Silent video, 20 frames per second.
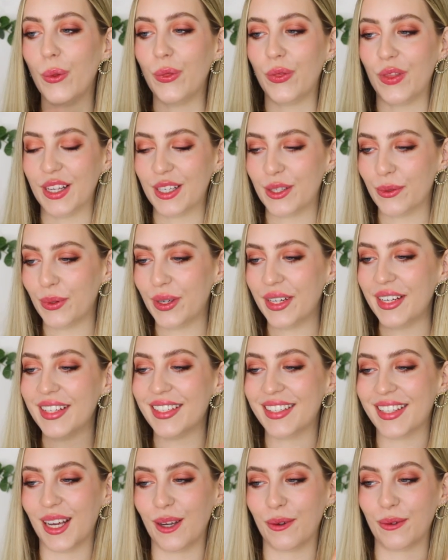This one
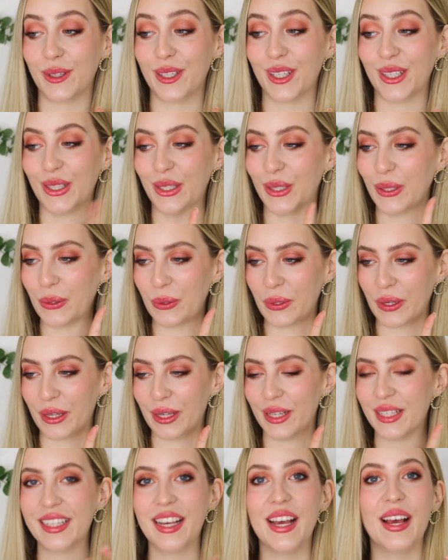sounds so
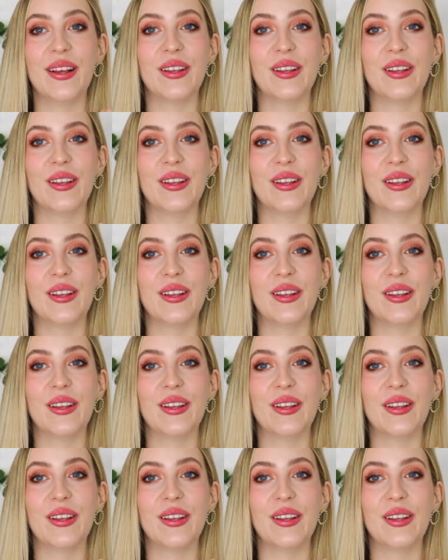good.